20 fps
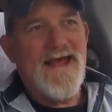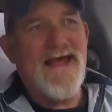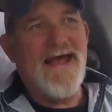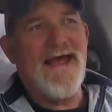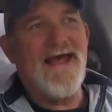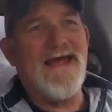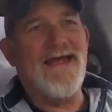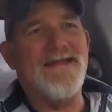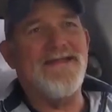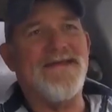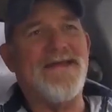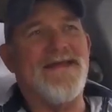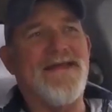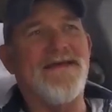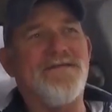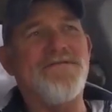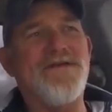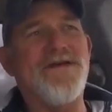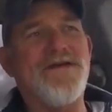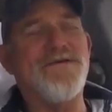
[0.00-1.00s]
And to
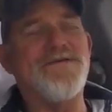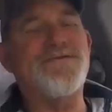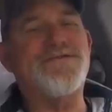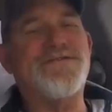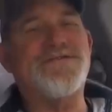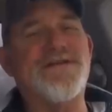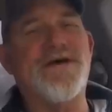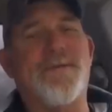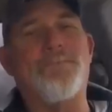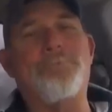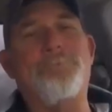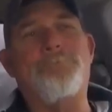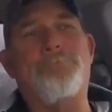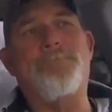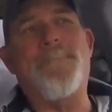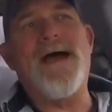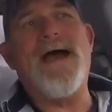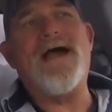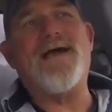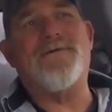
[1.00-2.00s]
give you
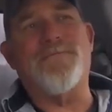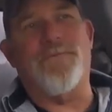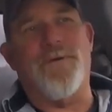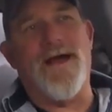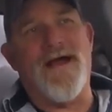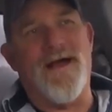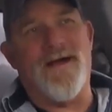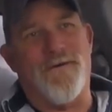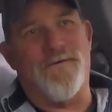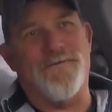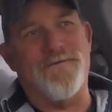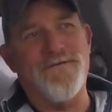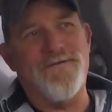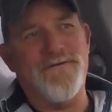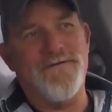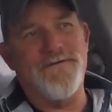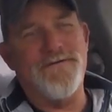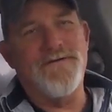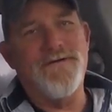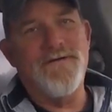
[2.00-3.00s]
some background,
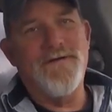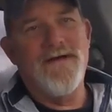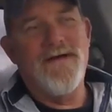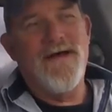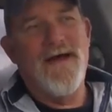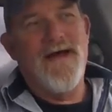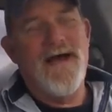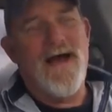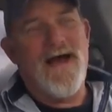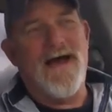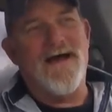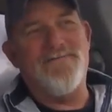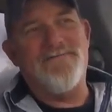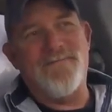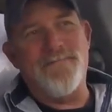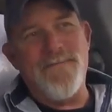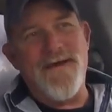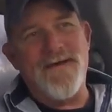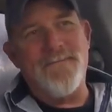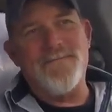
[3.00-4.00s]

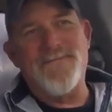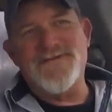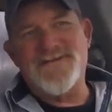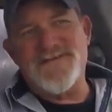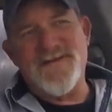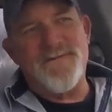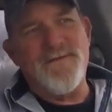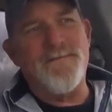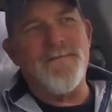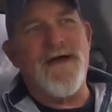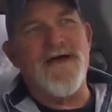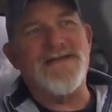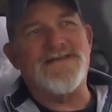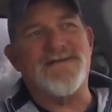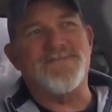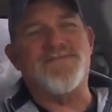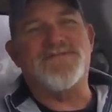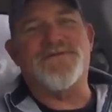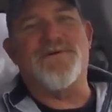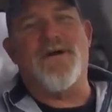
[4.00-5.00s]
I've met some of my
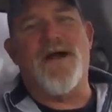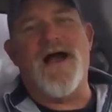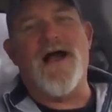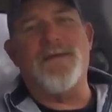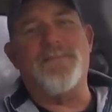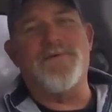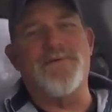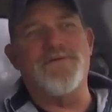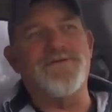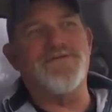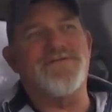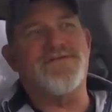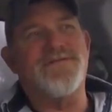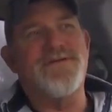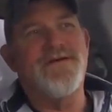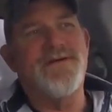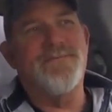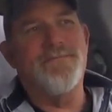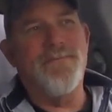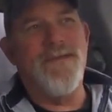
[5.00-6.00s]
subscribers
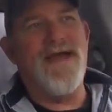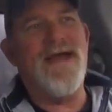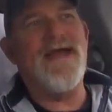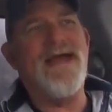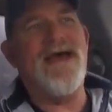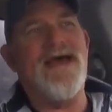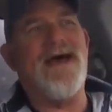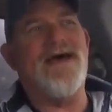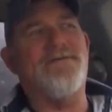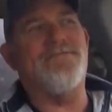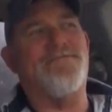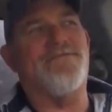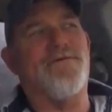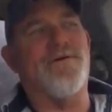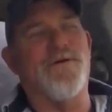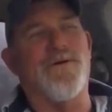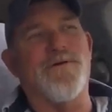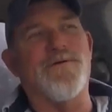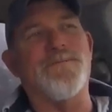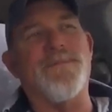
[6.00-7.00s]
may have
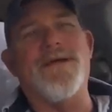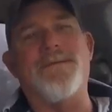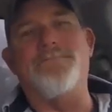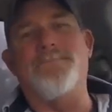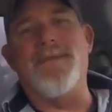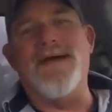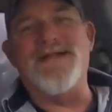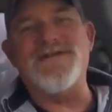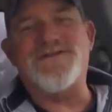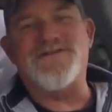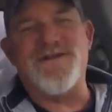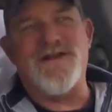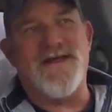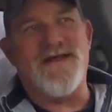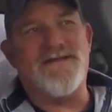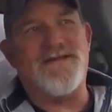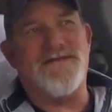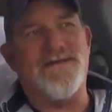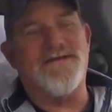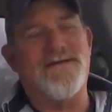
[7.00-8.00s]
heard me mention
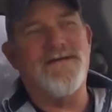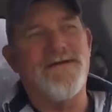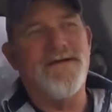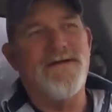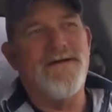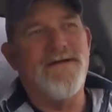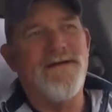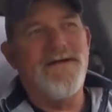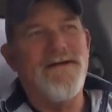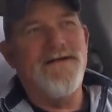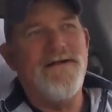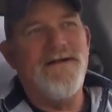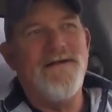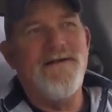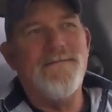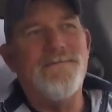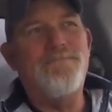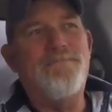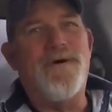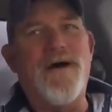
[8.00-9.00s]

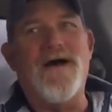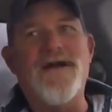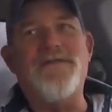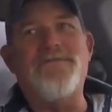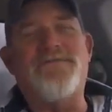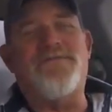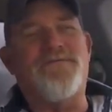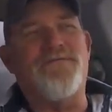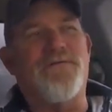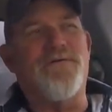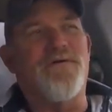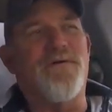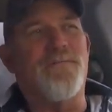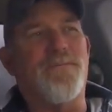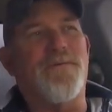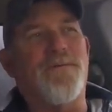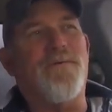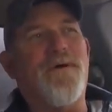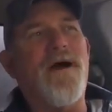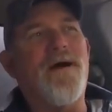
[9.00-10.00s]
it, but
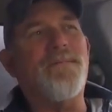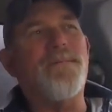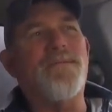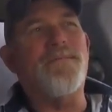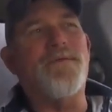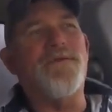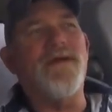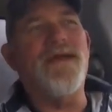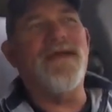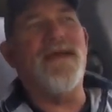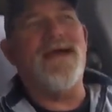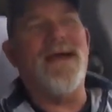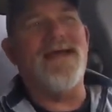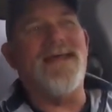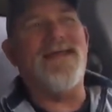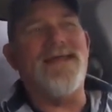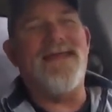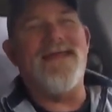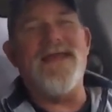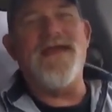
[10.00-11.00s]
for probably
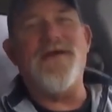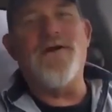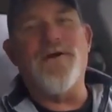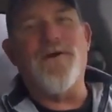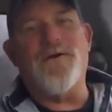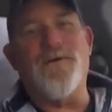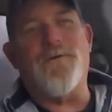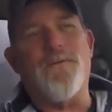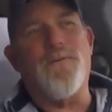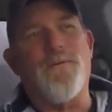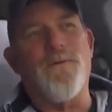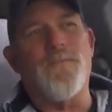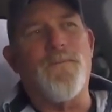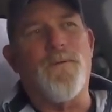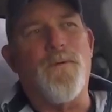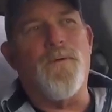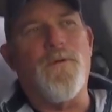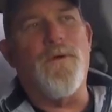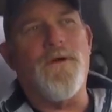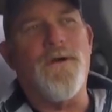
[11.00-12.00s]
a year or
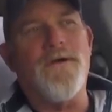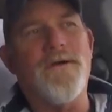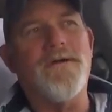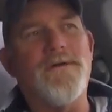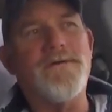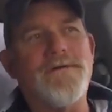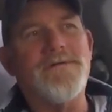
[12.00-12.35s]
more,